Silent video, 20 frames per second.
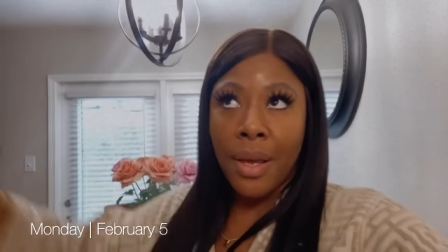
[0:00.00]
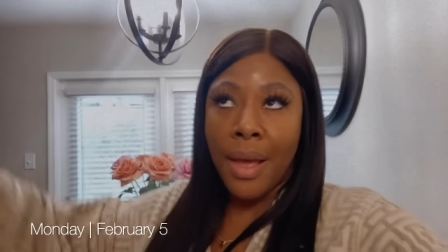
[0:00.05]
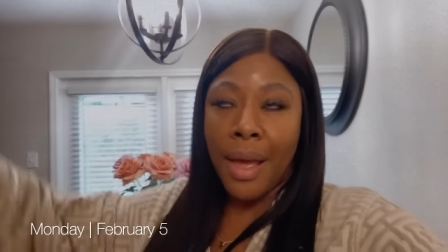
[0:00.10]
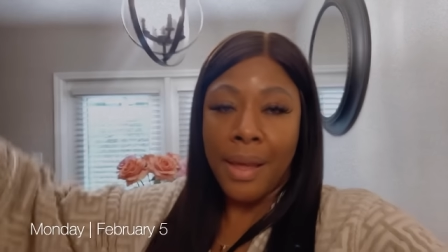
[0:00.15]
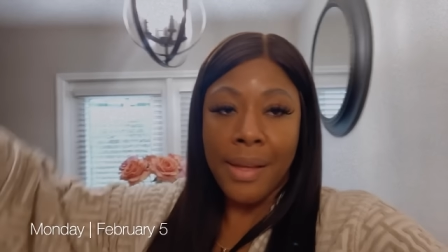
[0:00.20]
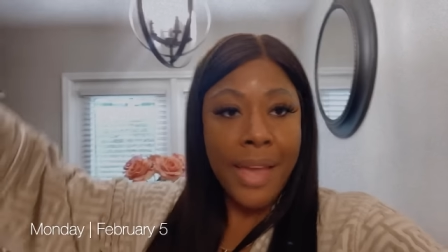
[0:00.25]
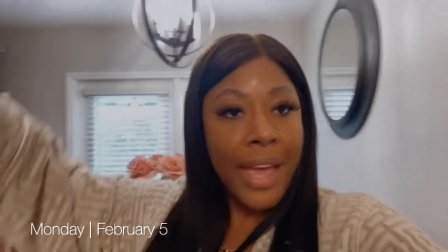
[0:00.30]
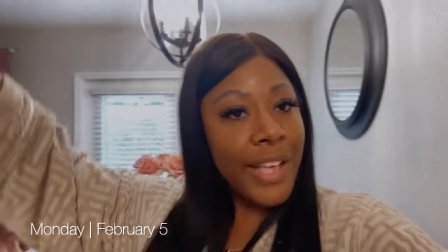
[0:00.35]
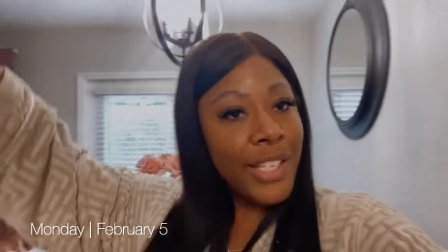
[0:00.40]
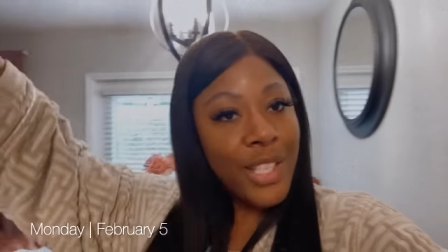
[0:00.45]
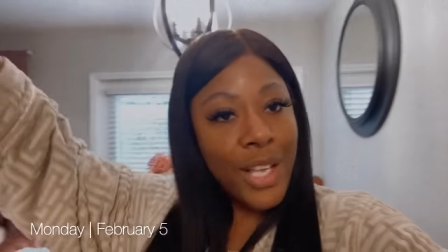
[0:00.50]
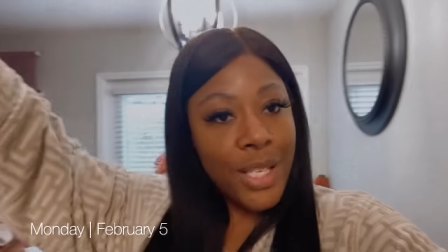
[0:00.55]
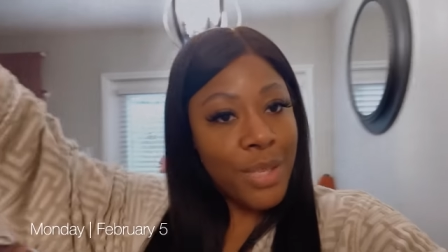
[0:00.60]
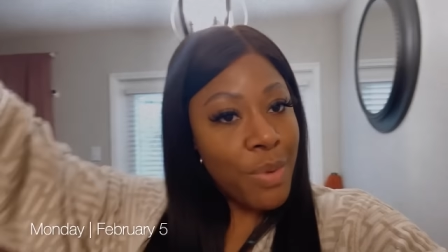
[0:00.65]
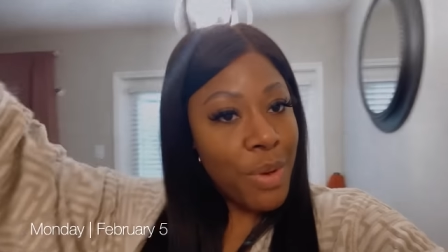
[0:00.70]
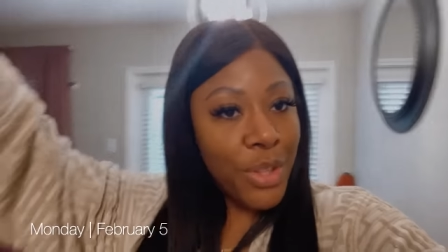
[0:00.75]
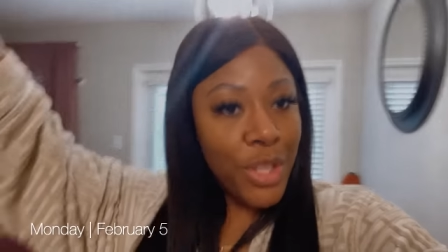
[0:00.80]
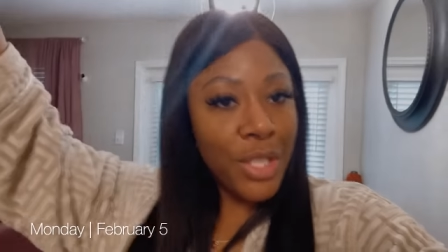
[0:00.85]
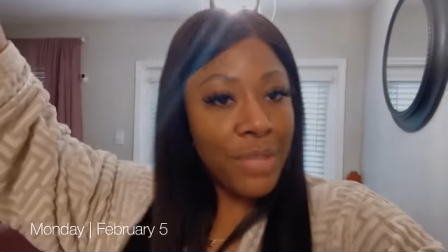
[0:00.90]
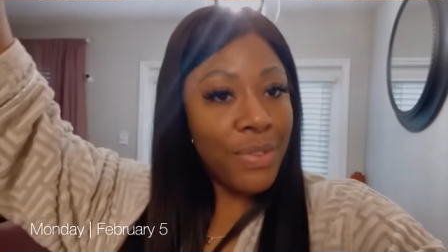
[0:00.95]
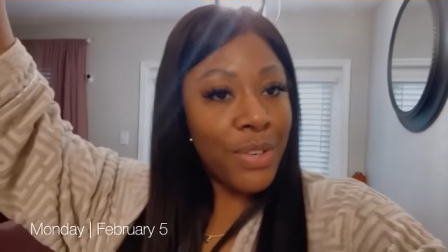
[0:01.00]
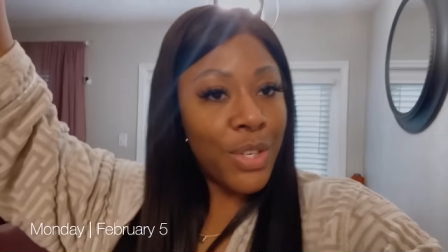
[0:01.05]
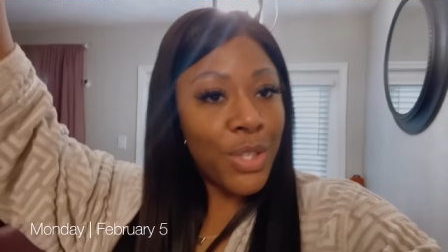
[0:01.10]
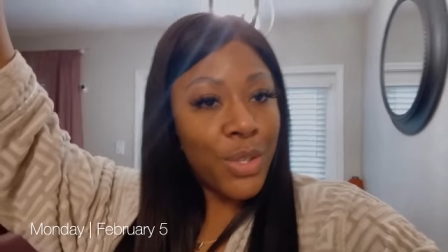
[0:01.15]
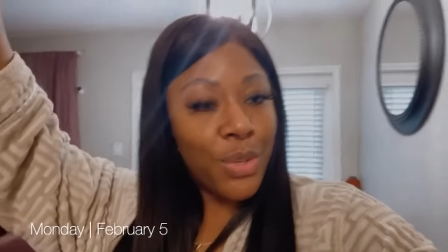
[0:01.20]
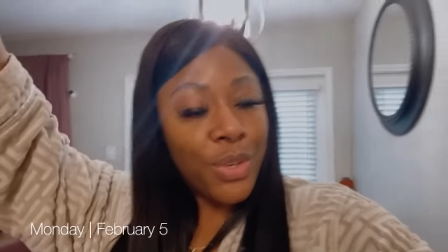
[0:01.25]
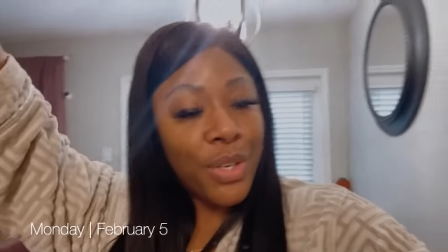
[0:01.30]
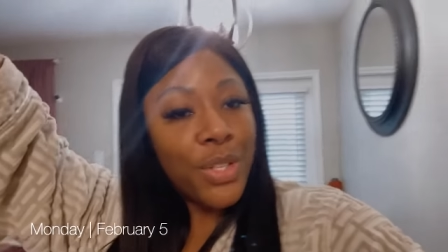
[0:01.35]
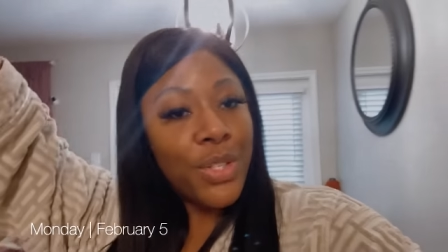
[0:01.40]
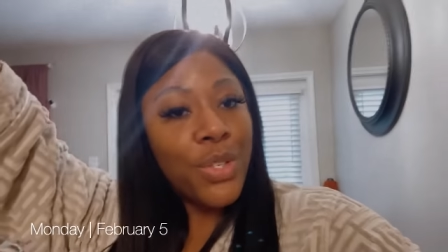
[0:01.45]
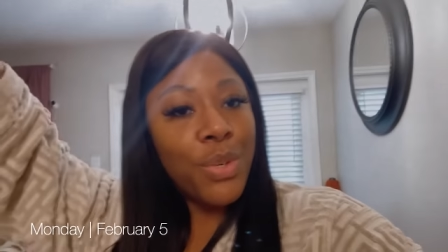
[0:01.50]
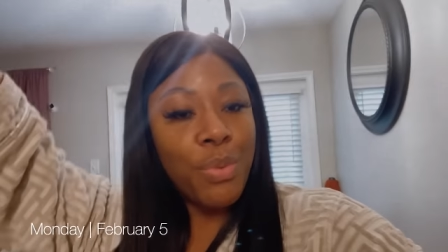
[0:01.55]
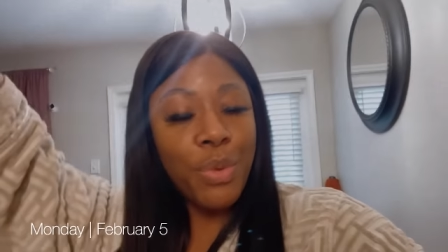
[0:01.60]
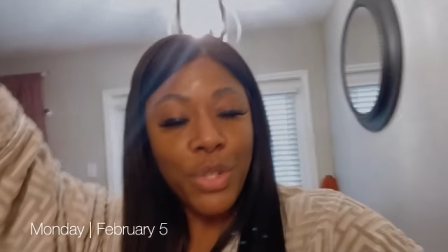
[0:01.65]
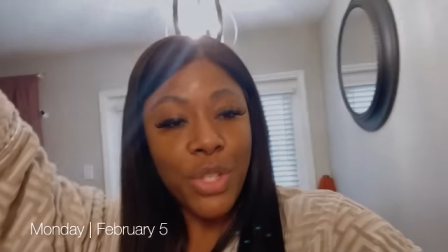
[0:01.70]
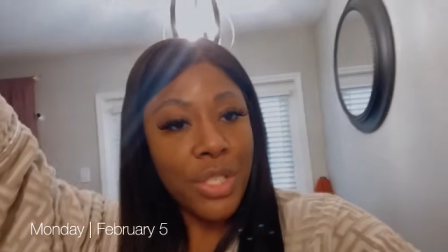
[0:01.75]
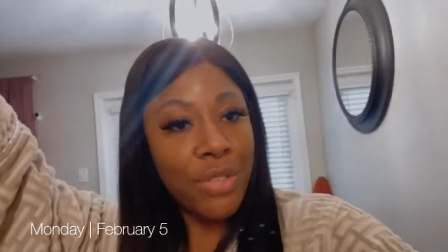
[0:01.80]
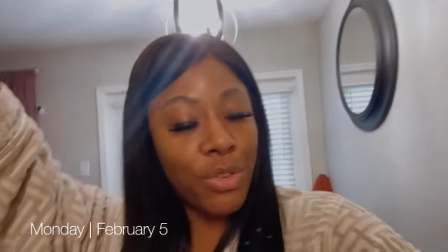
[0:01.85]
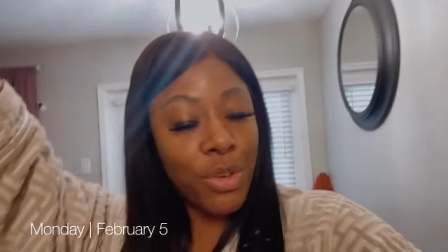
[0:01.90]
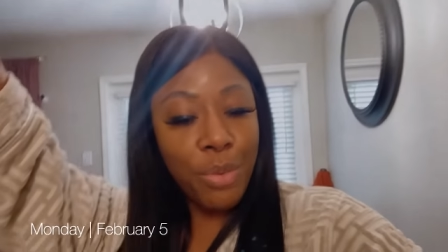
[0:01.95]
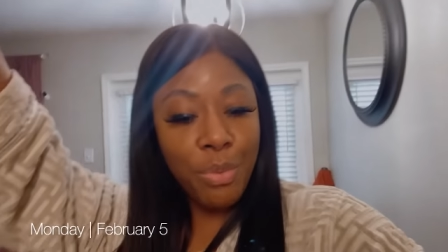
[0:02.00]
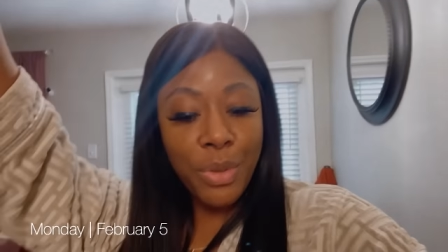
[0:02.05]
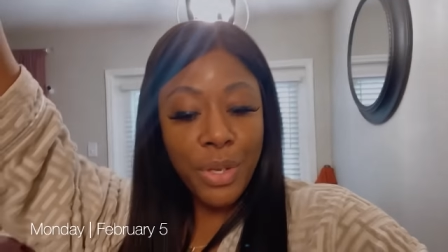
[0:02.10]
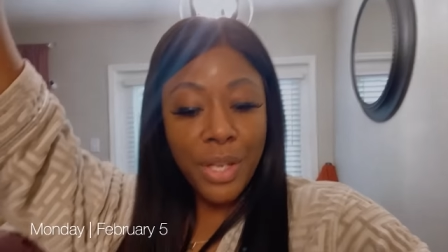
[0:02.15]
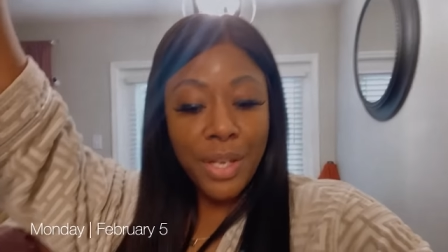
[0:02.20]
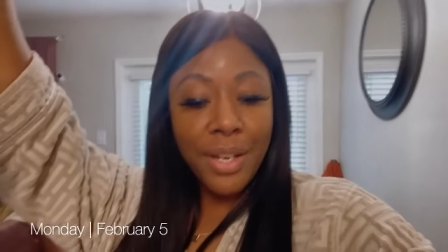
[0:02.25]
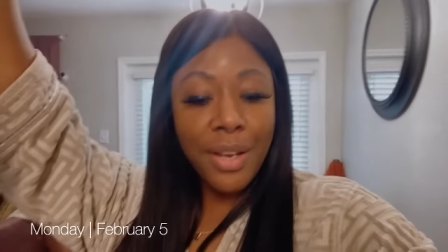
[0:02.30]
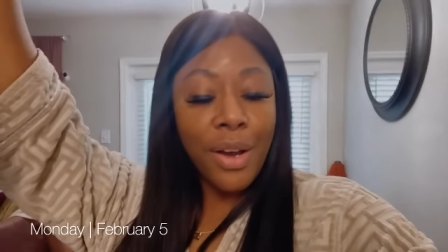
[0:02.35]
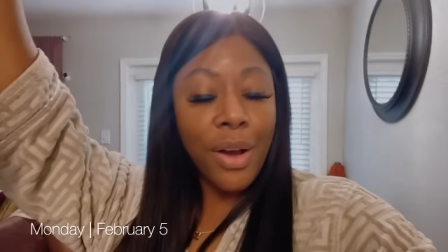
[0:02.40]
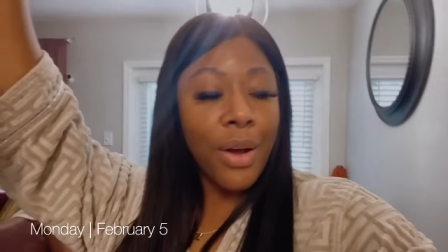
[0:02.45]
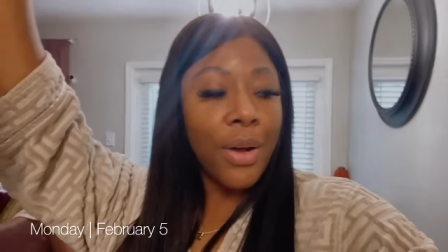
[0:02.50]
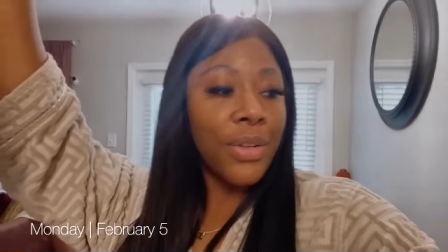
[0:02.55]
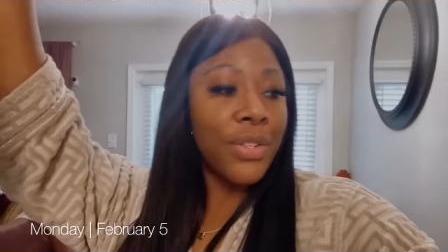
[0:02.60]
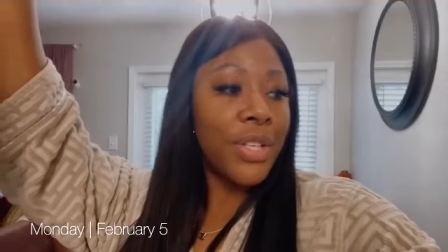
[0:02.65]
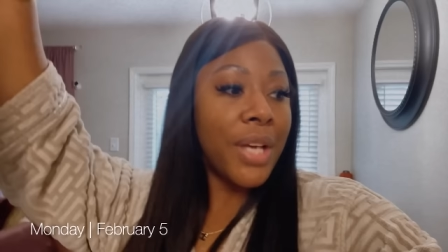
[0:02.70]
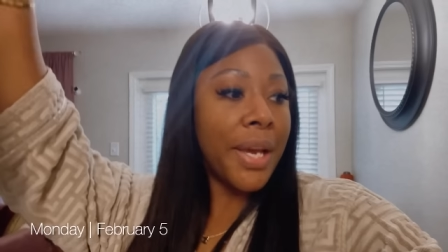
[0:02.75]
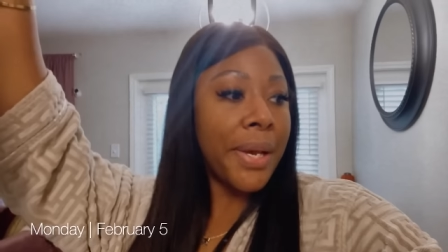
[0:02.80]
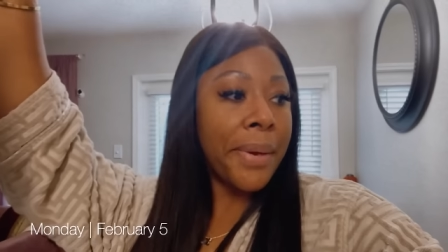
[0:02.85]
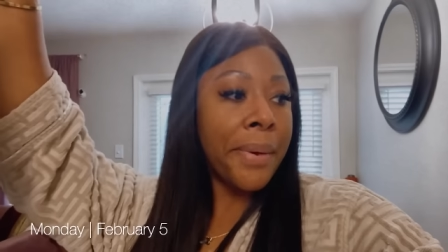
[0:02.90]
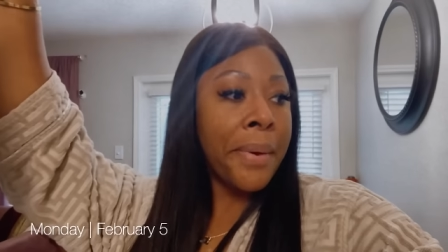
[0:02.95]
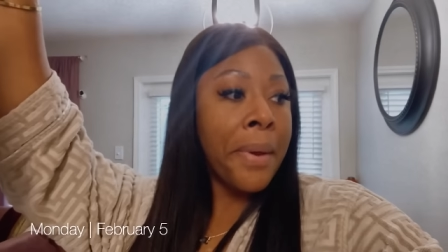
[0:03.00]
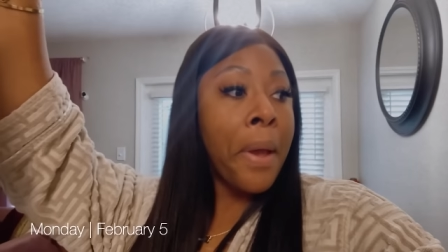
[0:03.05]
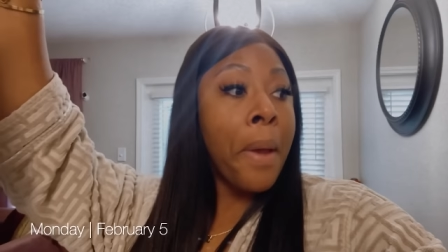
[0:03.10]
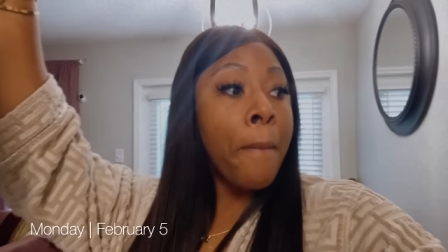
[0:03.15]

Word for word: I guess that's what this finna turn into. We're just finna be in here all day.